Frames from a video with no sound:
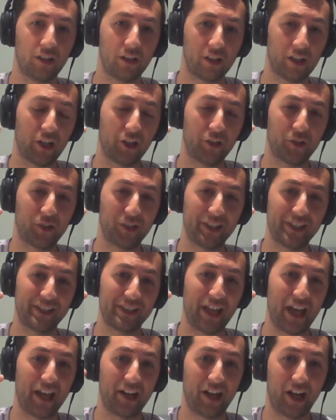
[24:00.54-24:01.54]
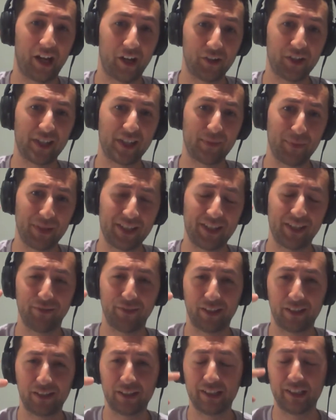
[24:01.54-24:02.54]
countries that aren't
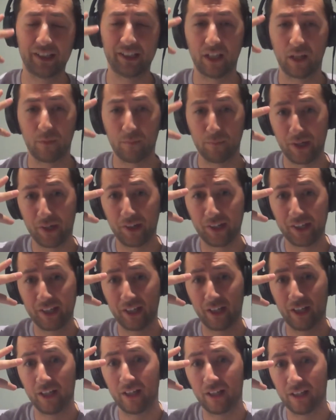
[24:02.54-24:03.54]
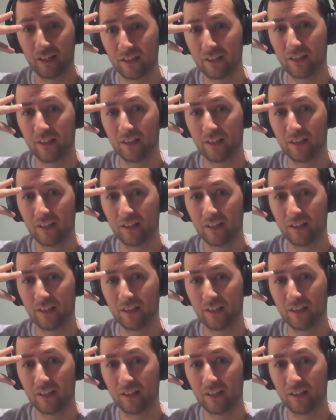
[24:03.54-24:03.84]
specifically America,